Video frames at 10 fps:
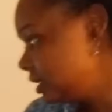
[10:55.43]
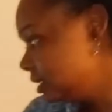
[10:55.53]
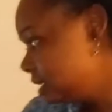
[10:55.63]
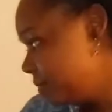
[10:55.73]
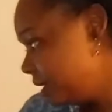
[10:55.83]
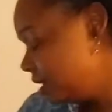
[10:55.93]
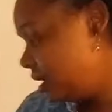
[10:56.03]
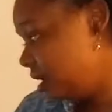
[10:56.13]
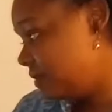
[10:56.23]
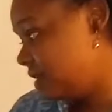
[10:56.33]
Some other
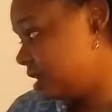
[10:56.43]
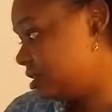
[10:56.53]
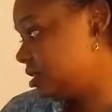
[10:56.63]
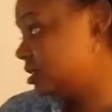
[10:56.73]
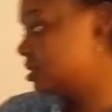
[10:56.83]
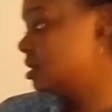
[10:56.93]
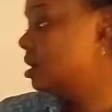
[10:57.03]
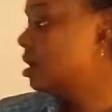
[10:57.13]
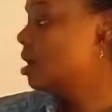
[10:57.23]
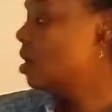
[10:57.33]
interventions,
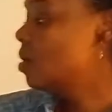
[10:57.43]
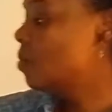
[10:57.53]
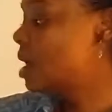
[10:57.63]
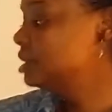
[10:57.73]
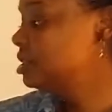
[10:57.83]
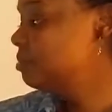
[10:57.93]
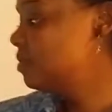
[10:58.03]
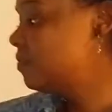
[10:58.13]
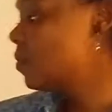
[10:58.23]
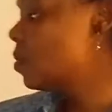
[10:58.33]
washing
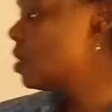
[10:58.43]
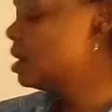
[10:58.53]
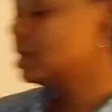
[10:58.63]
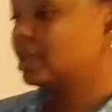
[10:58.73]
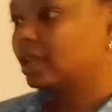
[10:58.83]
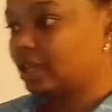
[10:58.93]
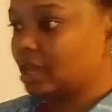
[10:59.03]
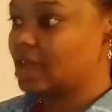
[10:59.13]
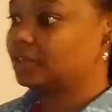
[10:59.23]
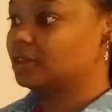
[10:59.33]
before and
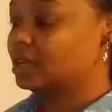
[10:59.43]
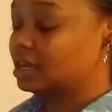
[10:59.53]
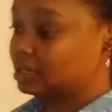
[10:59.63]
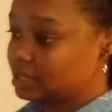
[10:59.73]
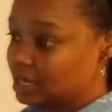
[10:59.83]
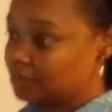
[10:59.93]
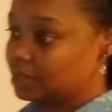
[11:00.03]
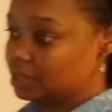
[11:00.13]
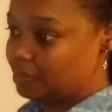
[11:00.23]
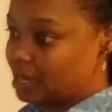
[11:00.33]
after contact
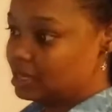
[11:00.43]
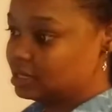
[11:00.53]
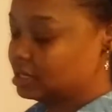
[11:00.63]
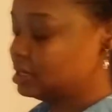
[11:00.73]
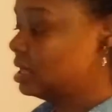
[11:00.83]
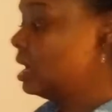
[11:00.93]
with the patients.